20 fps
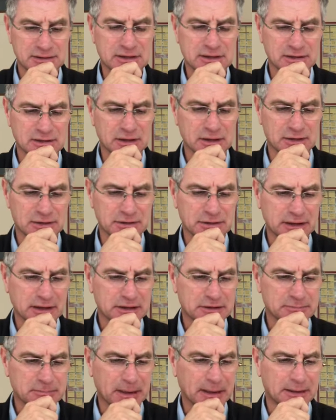a lot of
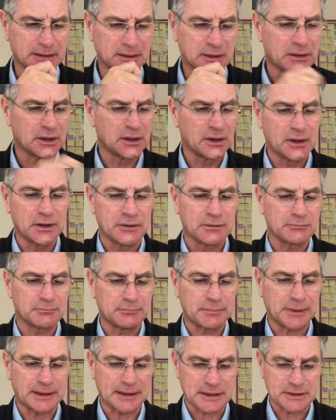stickers, but
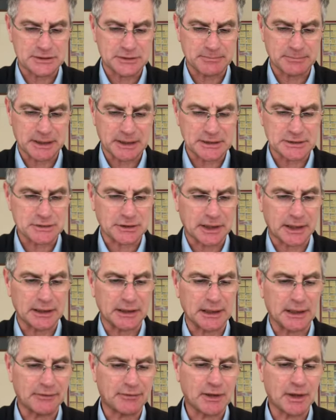it's okay.
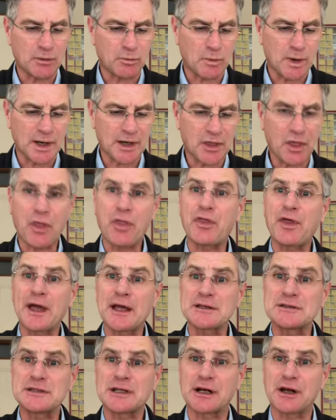One of the
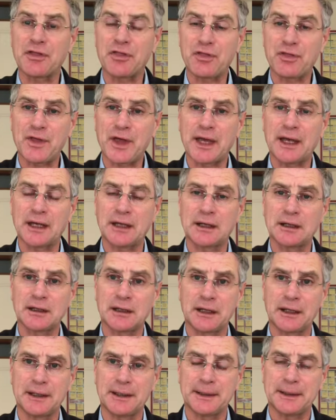things that I think
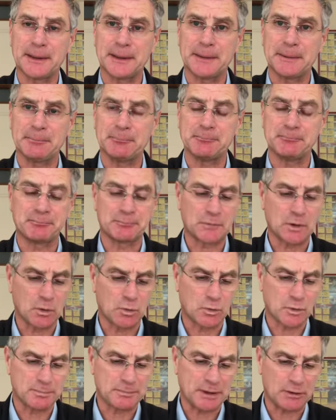
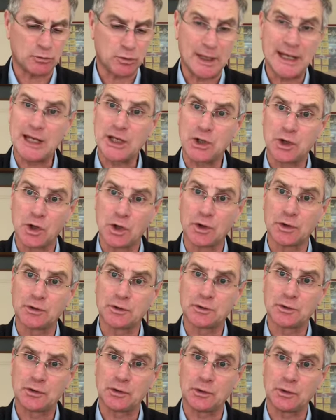would be really good
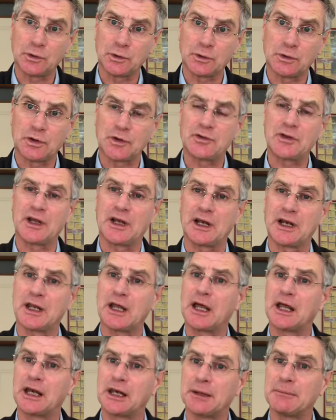to see a
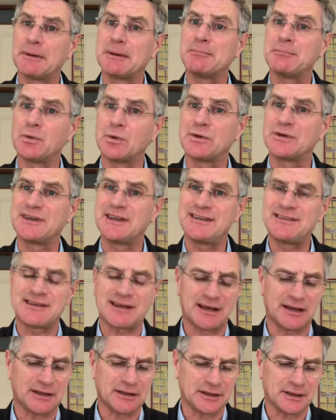little bit more
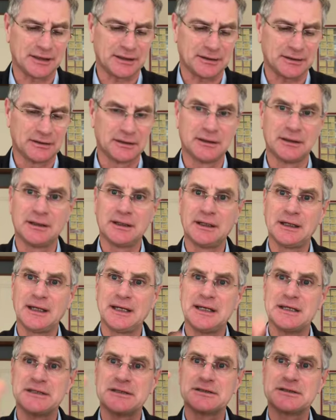detail in
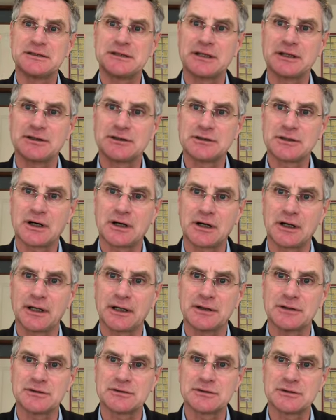is the
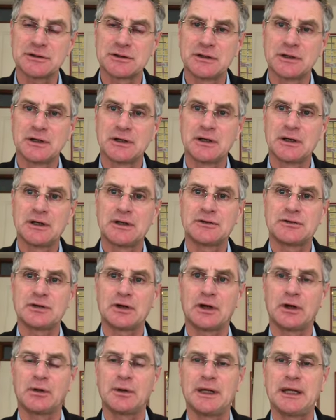tires.
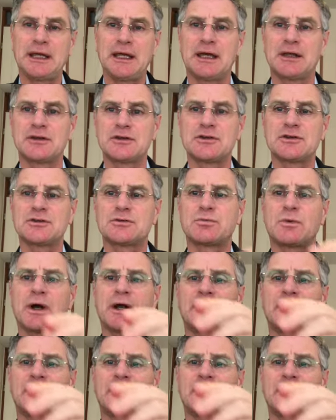So here, this is one